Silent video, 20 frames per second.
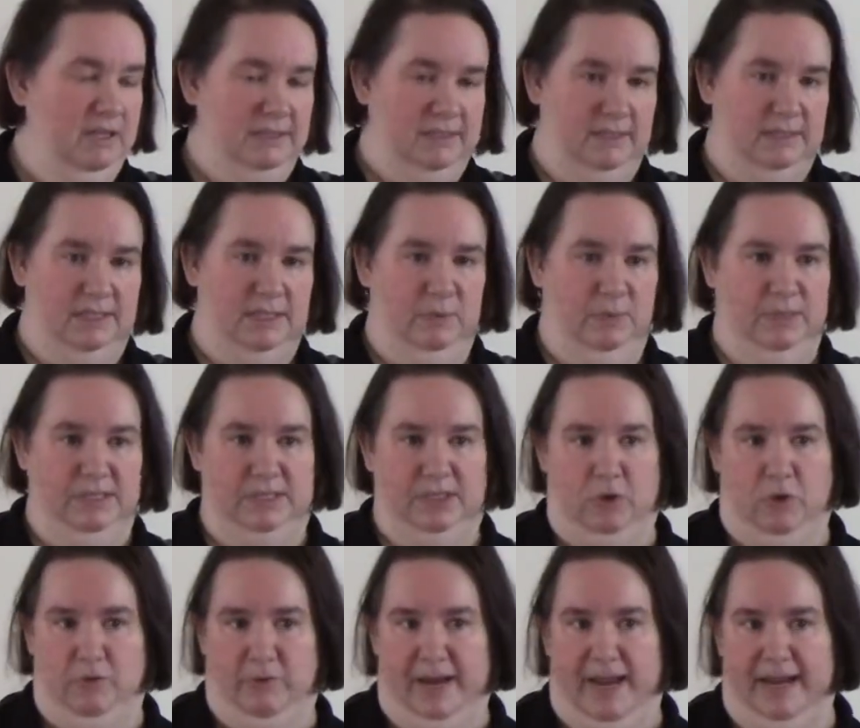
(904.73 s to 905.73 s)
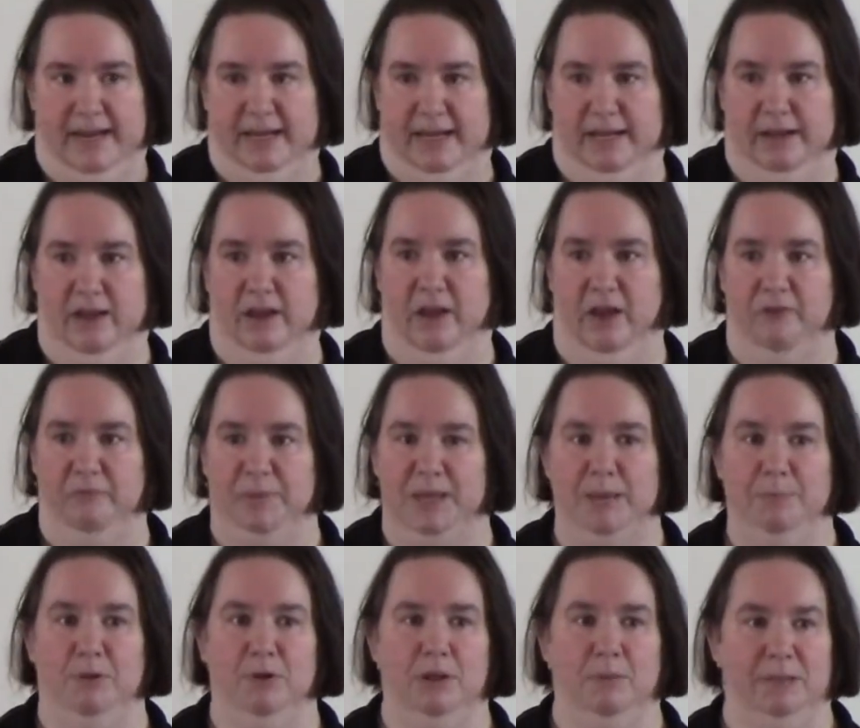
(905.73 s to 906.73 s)
since it was created of
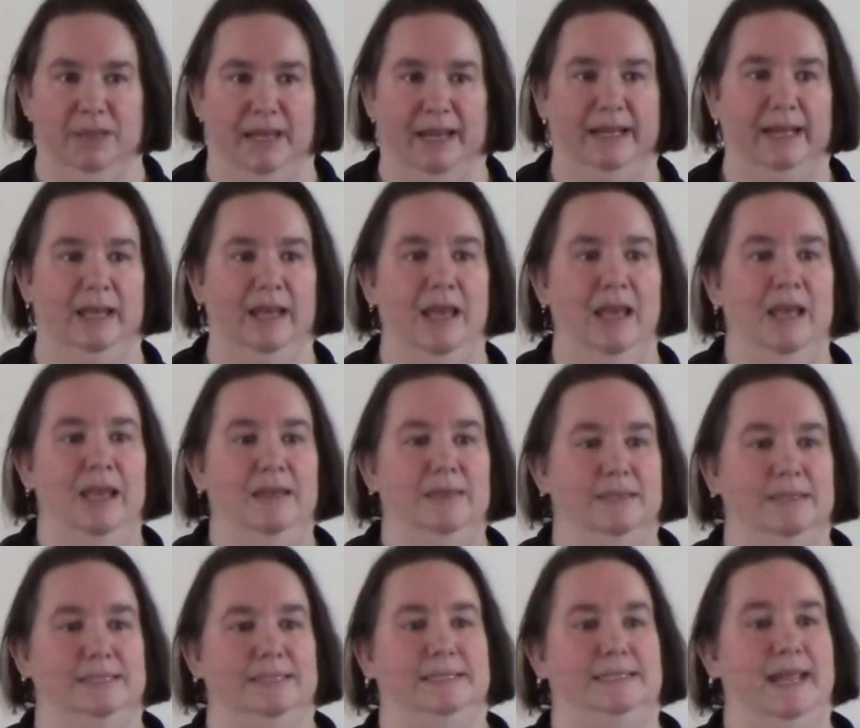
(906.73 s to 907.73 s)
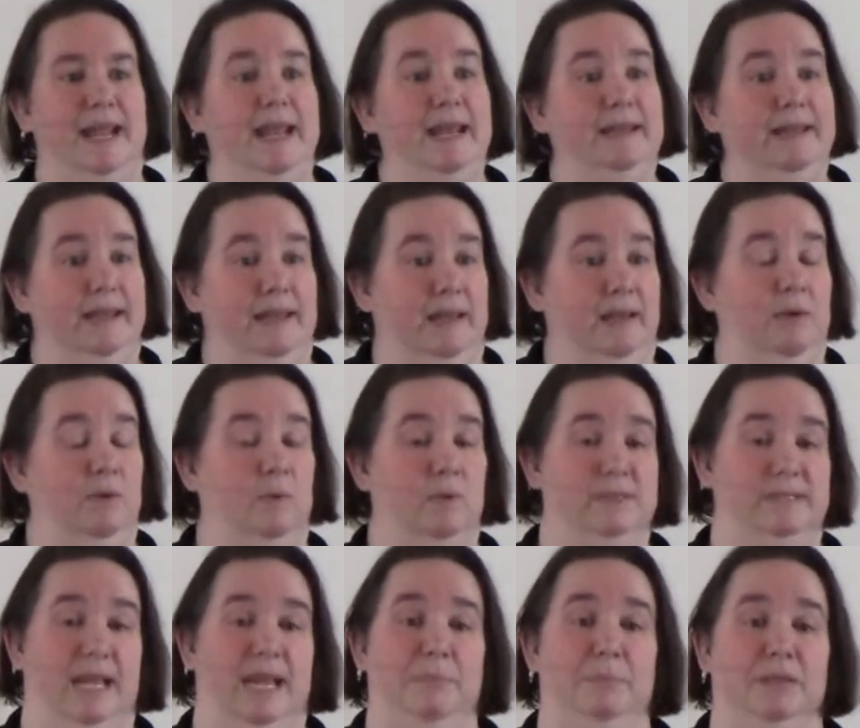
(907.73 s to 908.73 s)
people complaining that standing
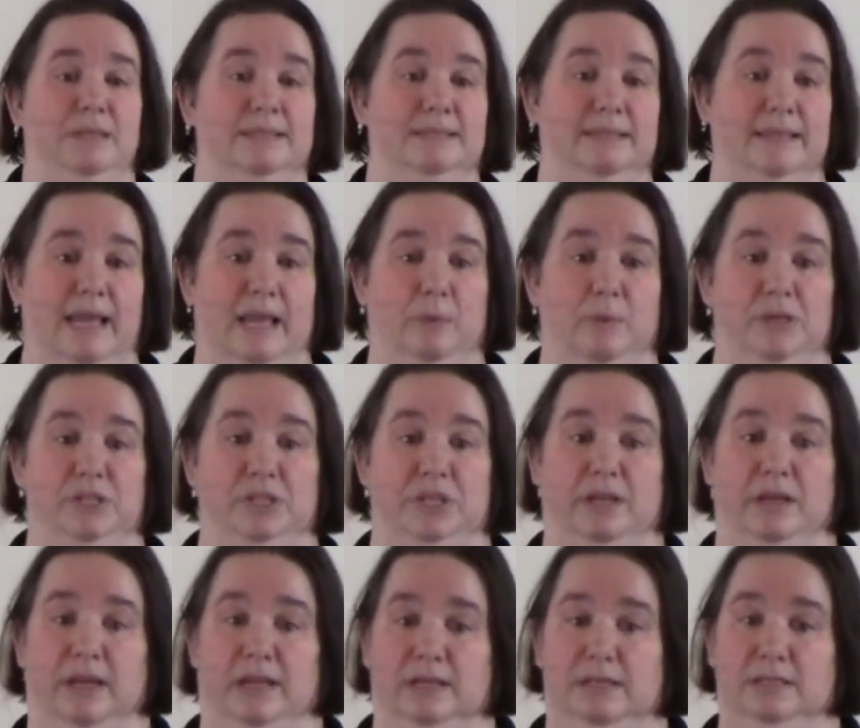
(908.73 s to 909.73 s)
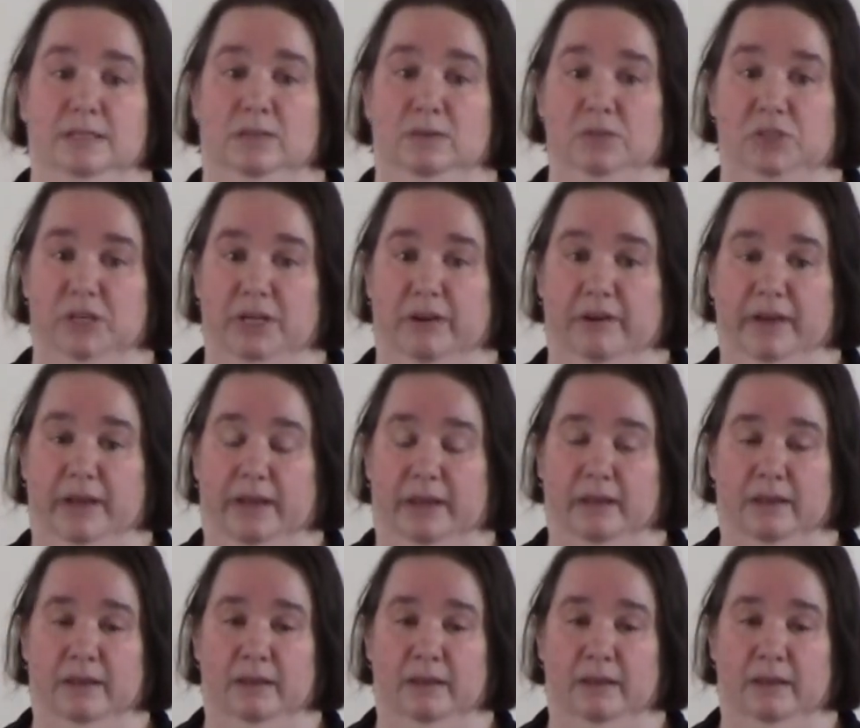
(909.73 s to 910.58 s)
was ableist language and exclusionary.